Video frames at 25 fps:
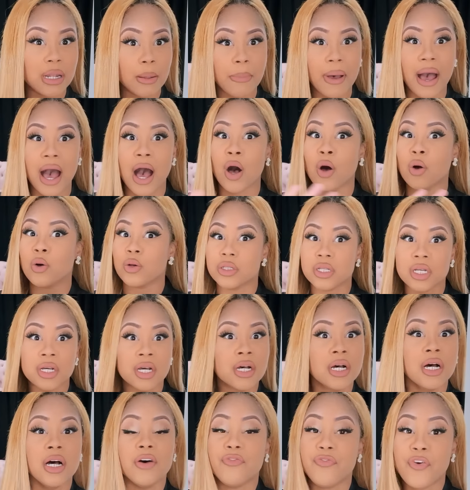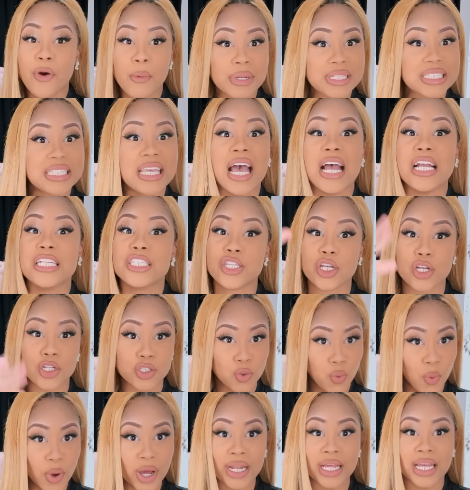about from a 10 to a
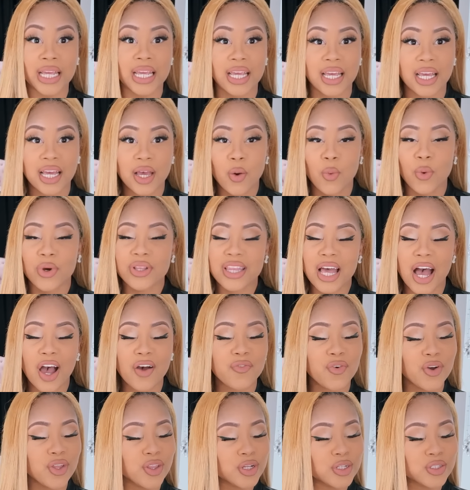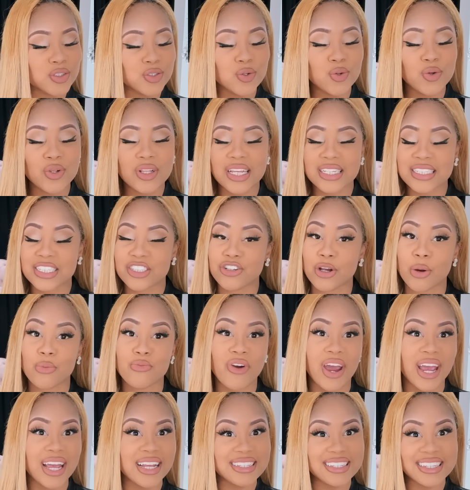20. Without further ado, let's jump
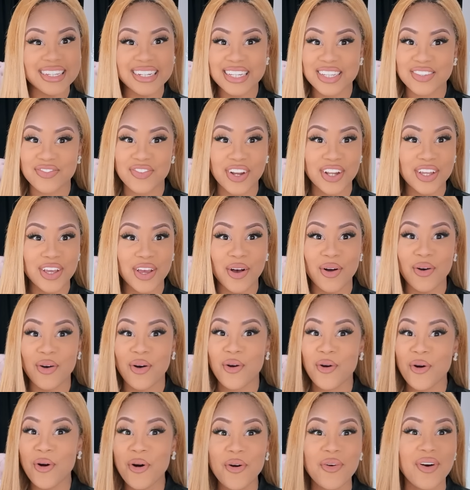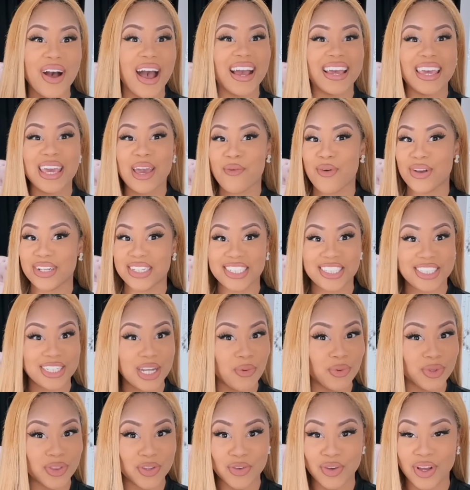right into this video. Oh, I can't wait to
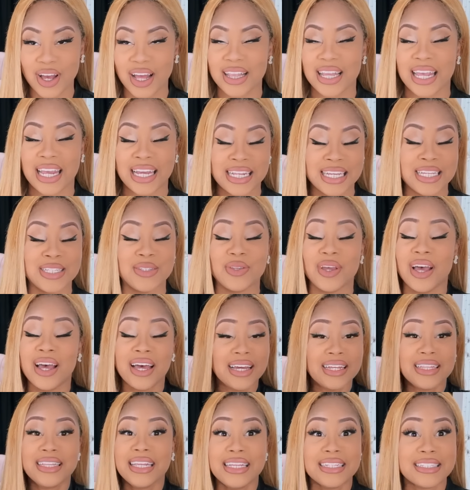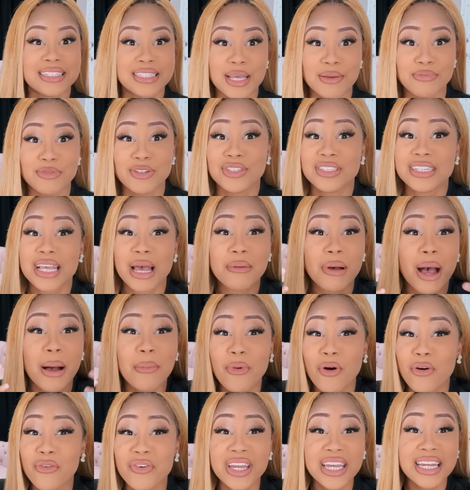share with you, ladies, these tips. You see, I'm
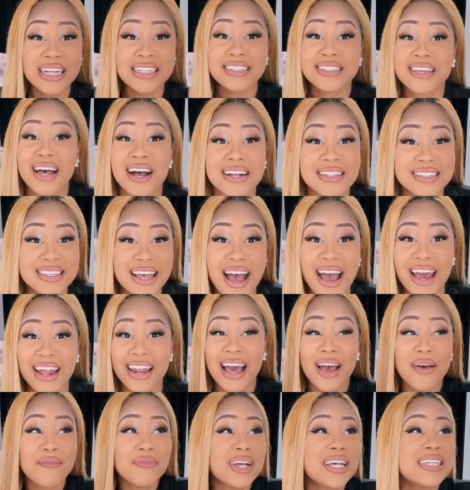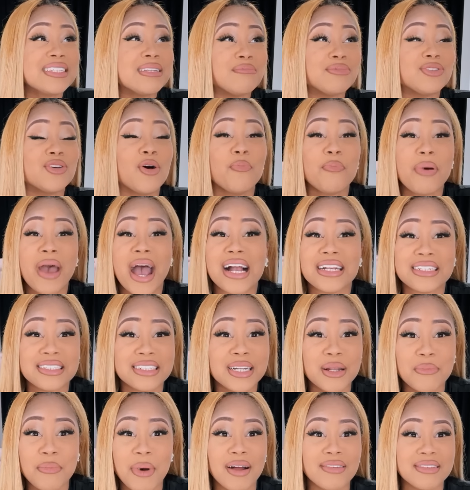over here tongue-tied because I'm so
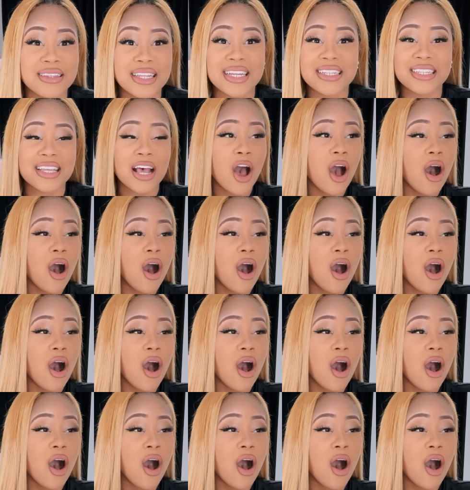passionate about this.